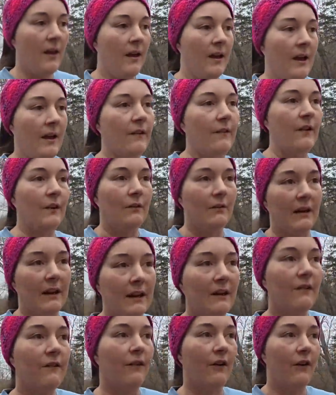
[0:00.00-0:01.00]
If you
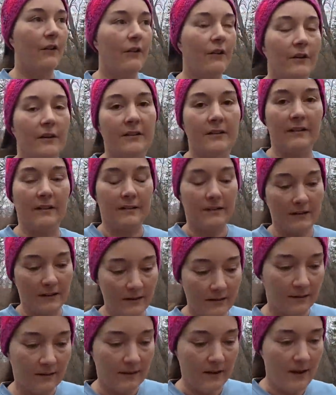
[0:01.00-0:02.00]
need further
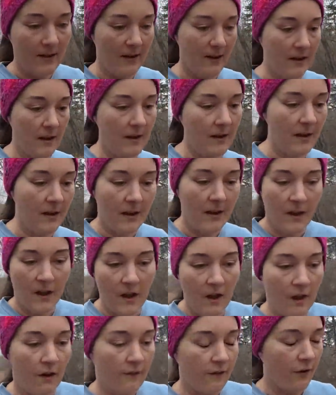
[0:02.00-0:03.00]
assistance,
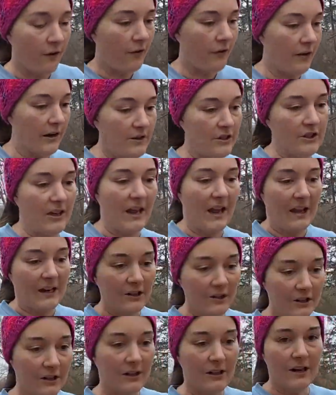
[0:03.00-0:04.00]
further
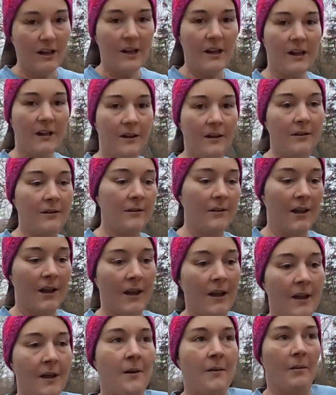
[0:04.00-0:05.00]
education,
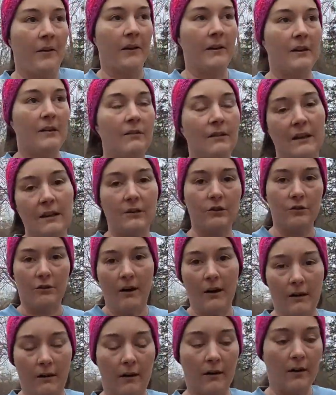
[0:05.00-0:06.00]
like, you need a
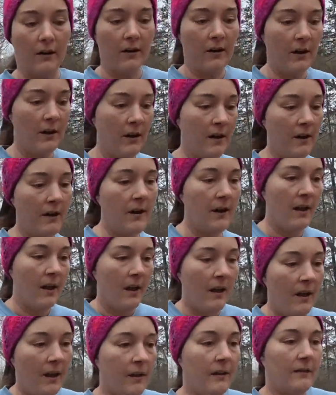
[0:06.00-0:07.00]
trainer.
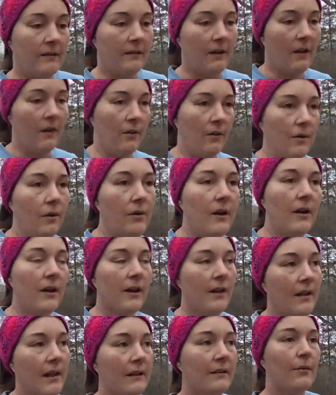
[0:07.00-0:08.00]
So
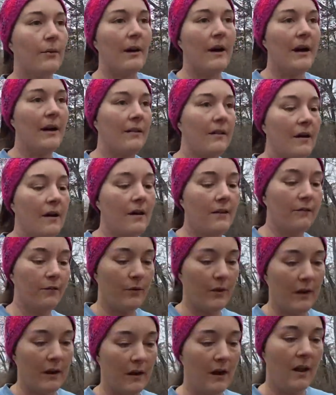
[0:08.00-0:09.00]
that's why I love
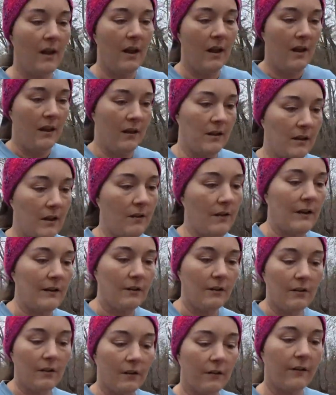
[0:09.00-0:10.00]
when, they do
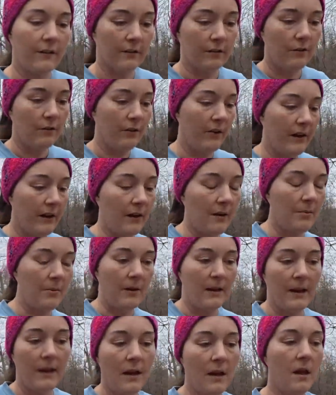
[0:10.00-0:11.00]
their physical
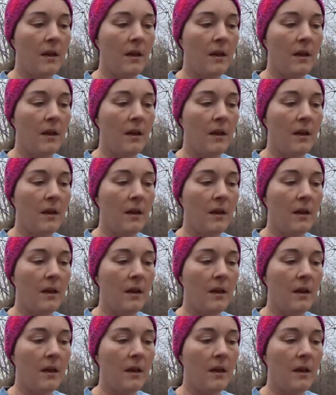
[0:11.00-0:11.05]
therapy.